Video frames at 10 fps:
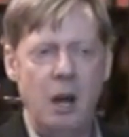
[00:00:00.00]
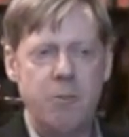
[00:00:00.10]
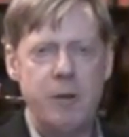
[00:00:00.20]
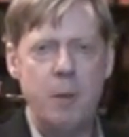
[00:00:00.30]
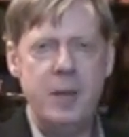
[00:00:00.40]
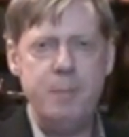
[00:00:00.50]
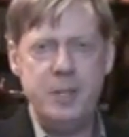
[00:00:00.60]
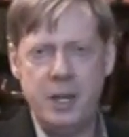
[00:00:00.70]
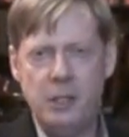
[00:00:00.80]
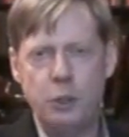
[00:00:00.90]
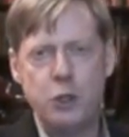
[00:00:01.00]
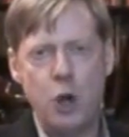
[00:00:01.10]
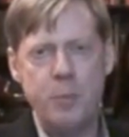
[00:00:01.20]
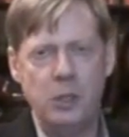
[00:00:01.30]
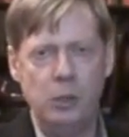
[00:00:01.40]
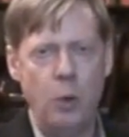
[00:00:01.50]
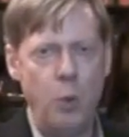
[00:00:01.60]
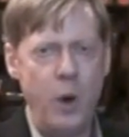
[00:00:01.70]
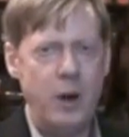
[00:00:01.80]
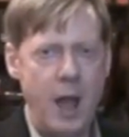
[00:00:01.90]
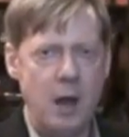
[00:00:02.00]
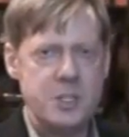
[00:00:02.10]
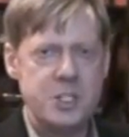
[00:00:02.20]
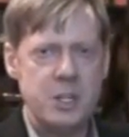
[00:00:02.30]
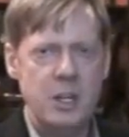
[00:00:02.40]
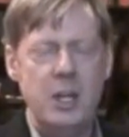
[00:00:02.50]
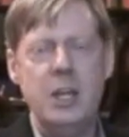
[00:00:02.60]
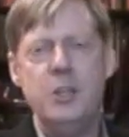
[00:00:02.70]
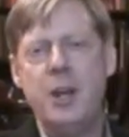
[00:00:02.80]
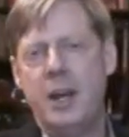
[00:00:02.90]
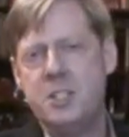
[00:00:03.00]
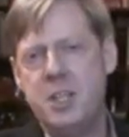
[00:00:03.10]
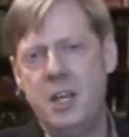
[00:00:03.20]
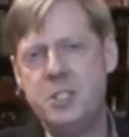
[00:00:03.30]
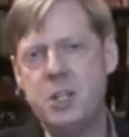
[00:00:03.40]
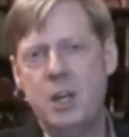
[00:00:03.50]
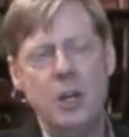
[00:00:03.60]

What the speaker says: from a particular terminal or warehouse in the United States